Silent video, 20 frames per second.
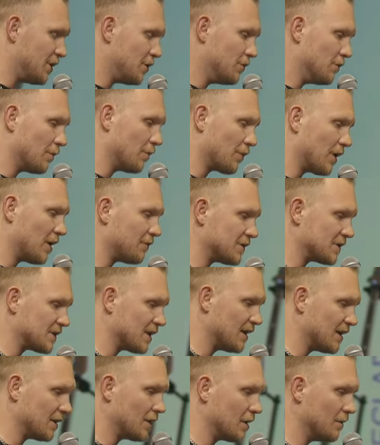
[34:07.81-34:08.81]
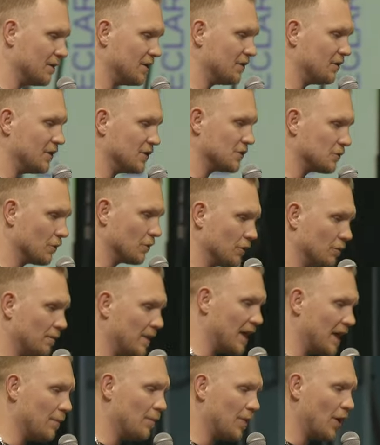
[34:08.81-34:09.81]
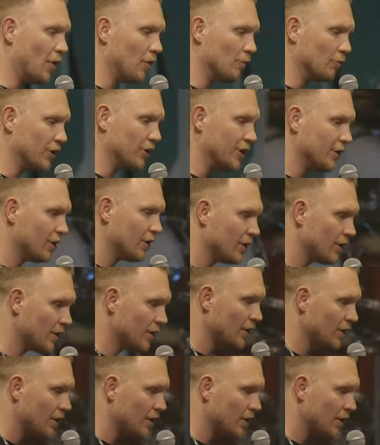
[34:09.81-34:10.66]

that you were prophesied to come into this world by a palm reader?